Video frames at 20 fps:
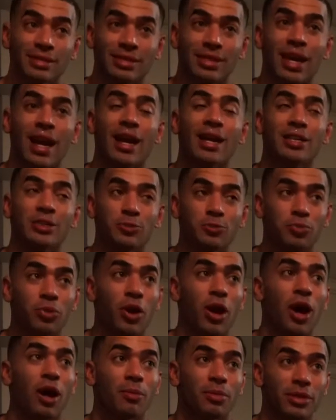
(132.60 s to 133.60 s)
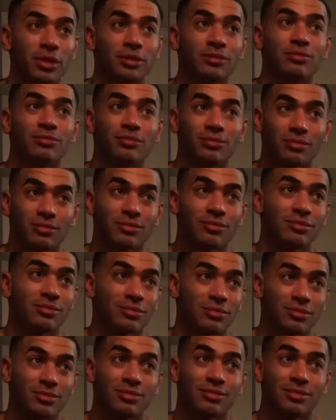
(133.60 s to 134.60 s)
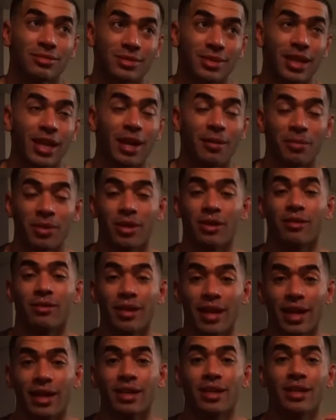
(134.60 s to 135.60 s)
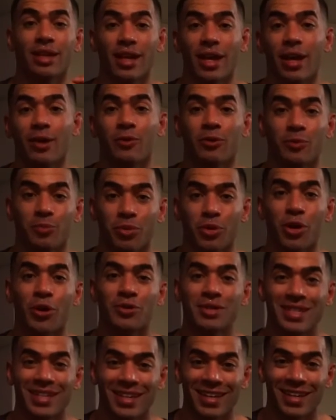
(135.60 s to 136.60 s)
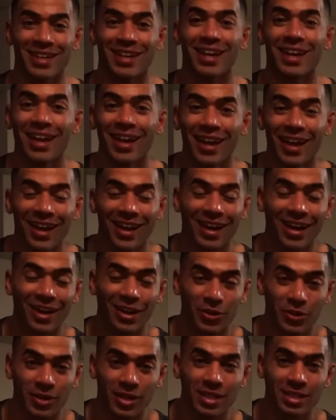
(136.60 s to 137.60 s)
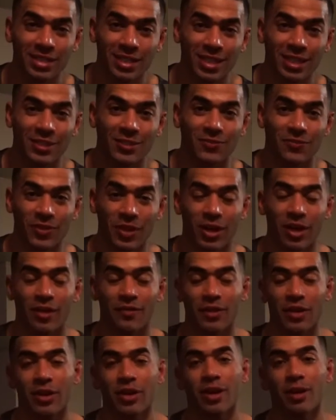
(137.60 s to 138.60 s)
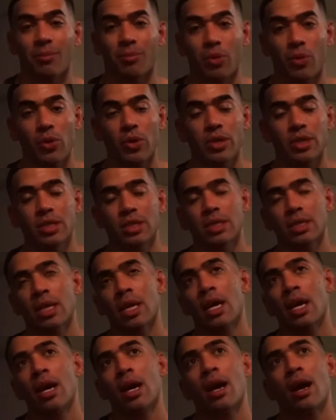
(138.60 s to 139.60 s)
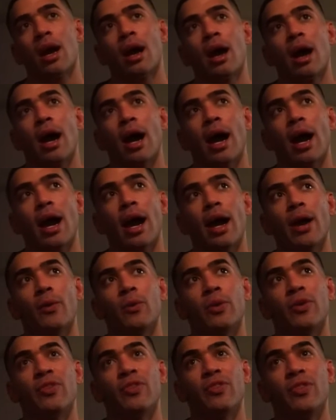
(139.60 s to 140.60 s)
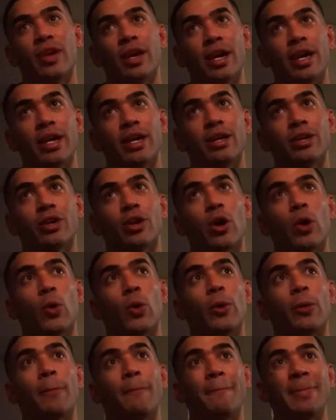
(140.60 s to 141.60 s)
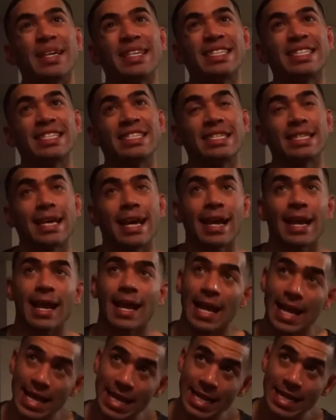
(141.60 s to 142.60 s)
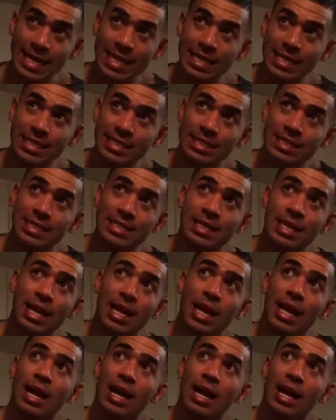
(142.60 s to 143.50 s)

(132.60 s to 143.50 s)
That is probably damn near neck and neck with protein. Creatine is very, very important. I would then go with BCAAs.